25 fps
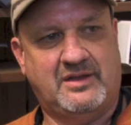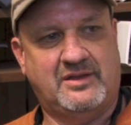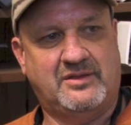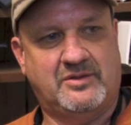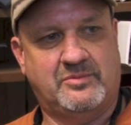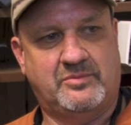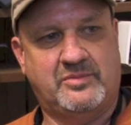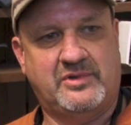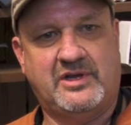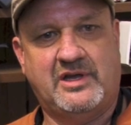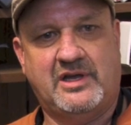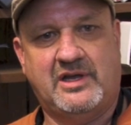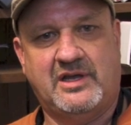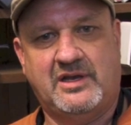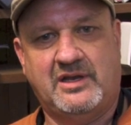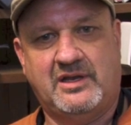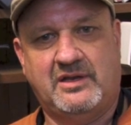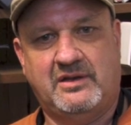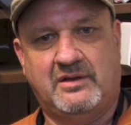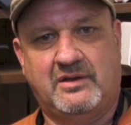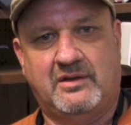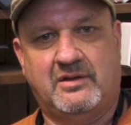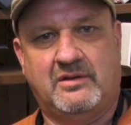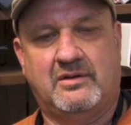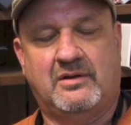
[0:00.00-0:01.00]
in the
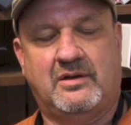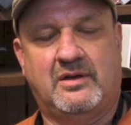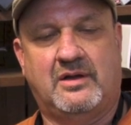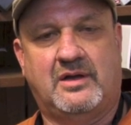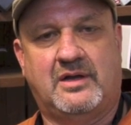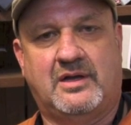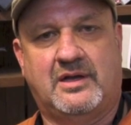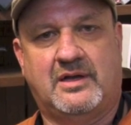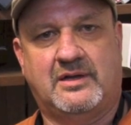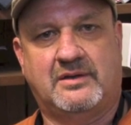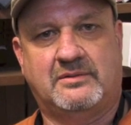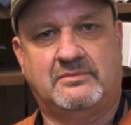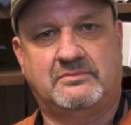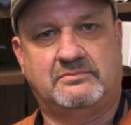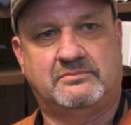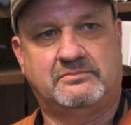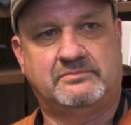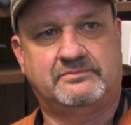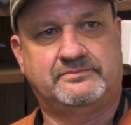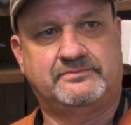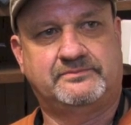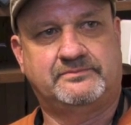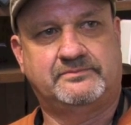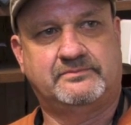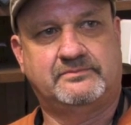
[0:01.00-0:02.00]
beginning,
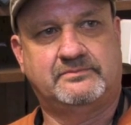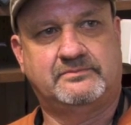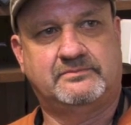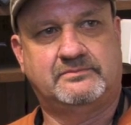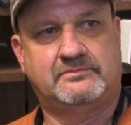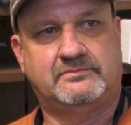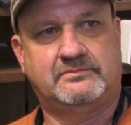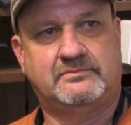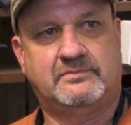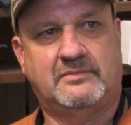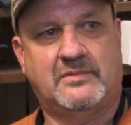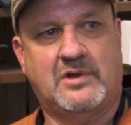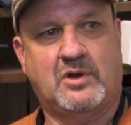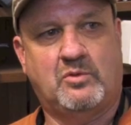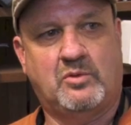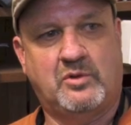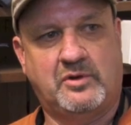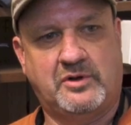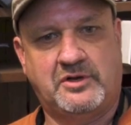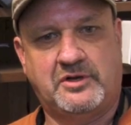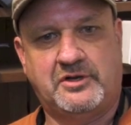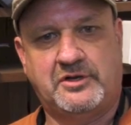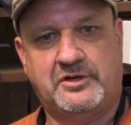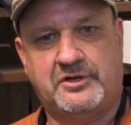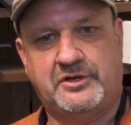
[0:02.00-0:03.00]
I
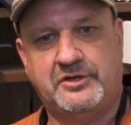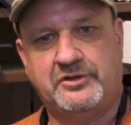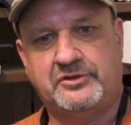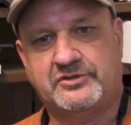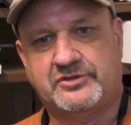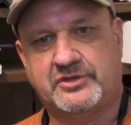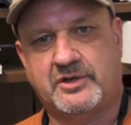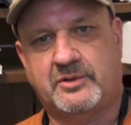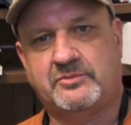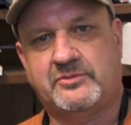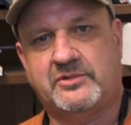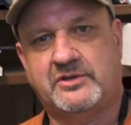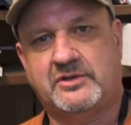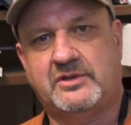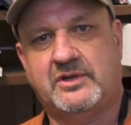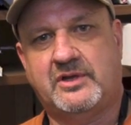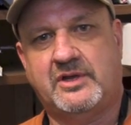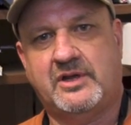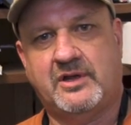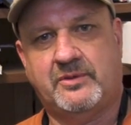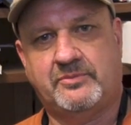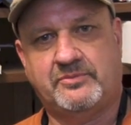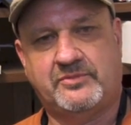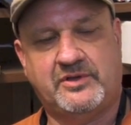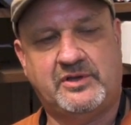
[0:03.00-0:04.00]
wanted to do something to
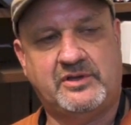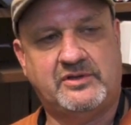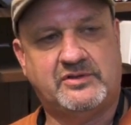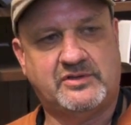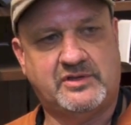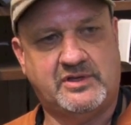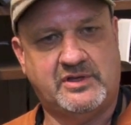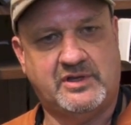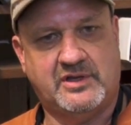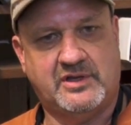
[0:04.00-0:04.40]
help these